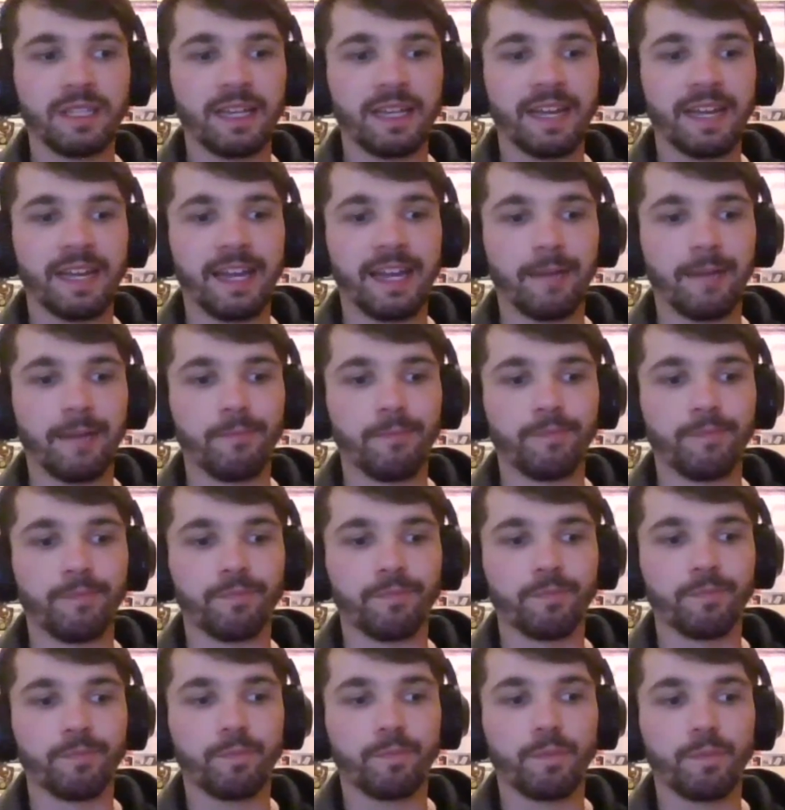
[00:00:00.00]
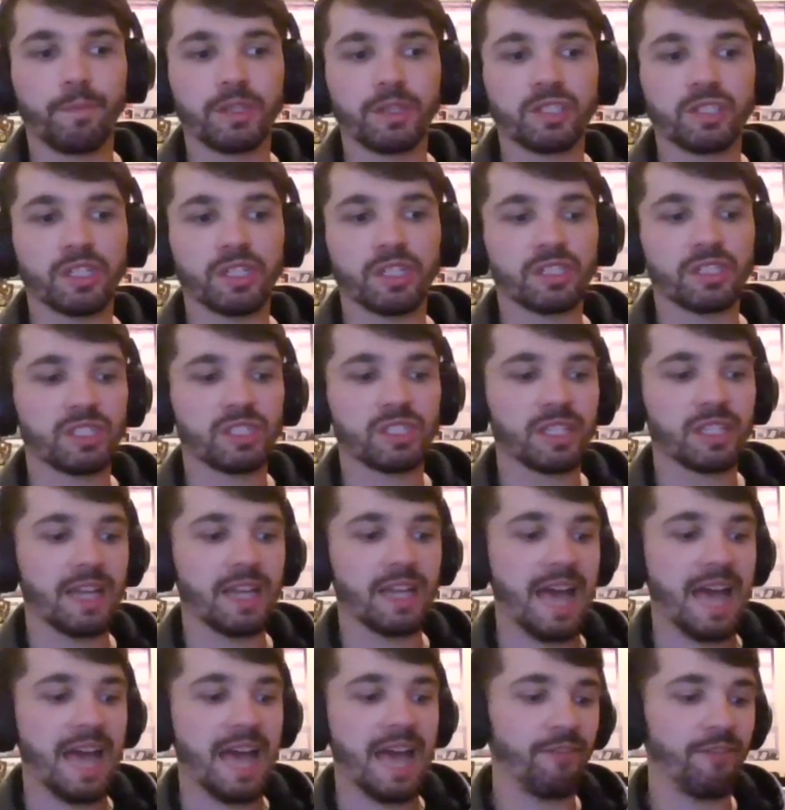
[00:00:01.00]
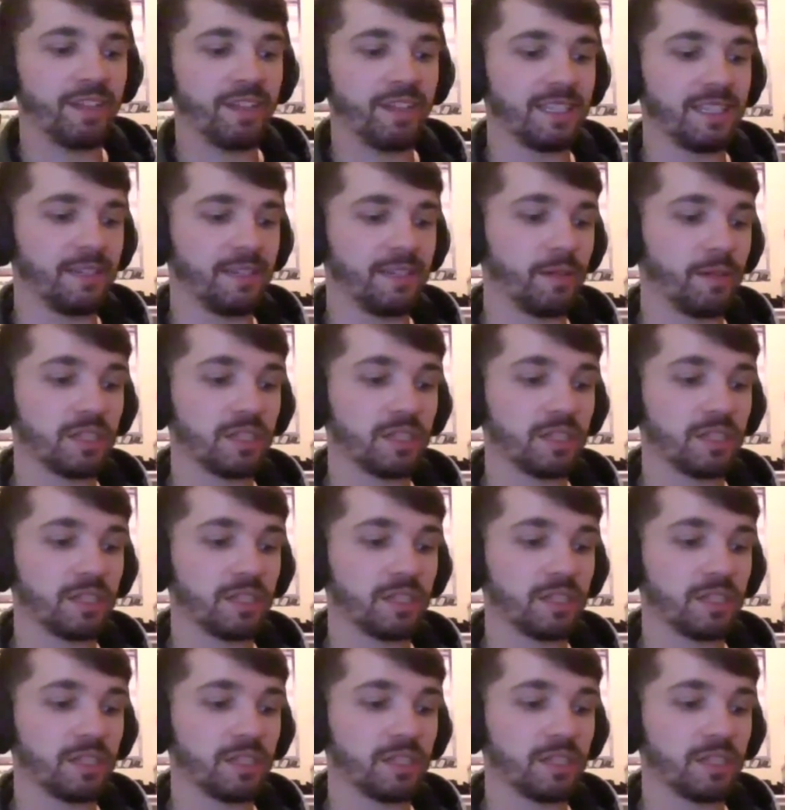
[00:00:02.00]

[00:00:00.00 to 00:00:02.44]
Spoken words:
Um, but just having